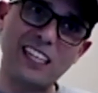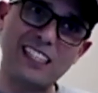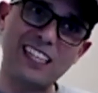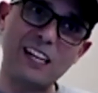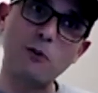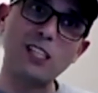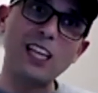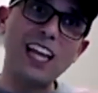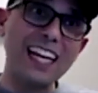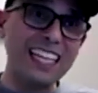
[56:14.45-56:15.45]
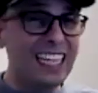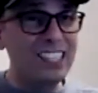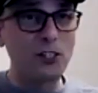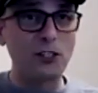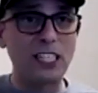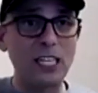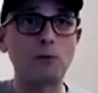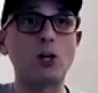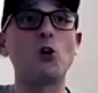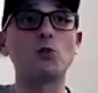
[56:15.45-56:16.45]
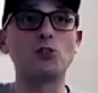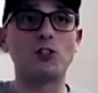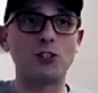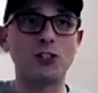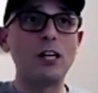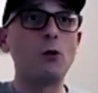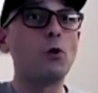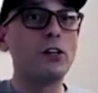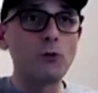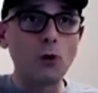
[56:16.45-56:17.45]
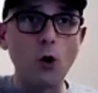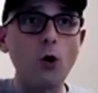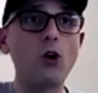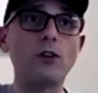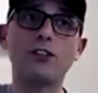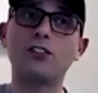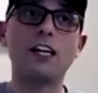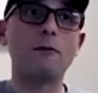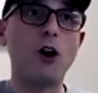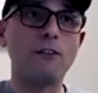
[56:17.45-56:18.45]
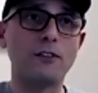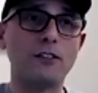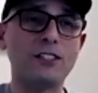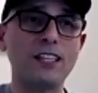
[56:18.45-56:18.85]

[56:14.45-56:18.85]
It's it was a lot easier to keep culture when you were all in the same office.